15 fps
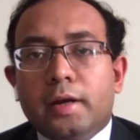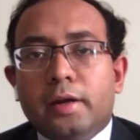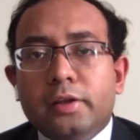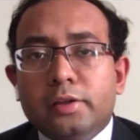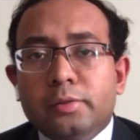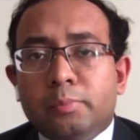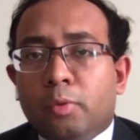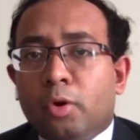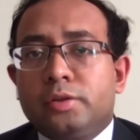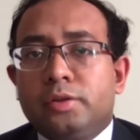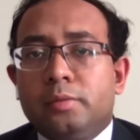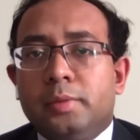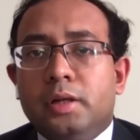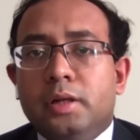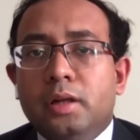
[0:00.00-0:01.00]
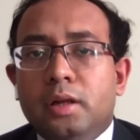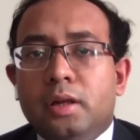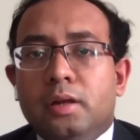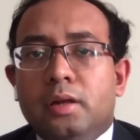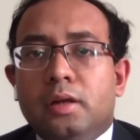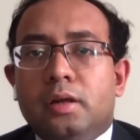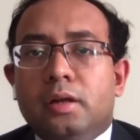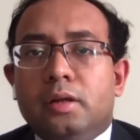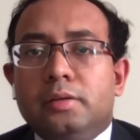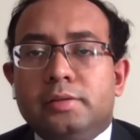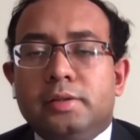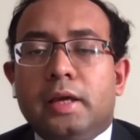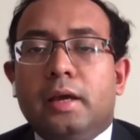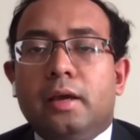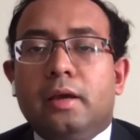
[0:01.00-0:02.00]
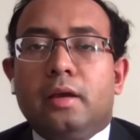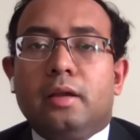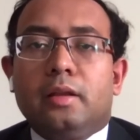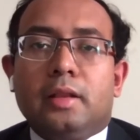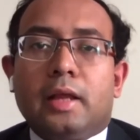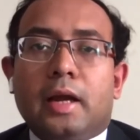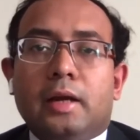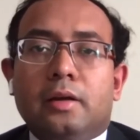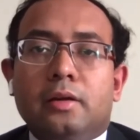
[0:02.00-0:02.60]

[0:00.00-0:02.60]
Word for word: Now it is possible say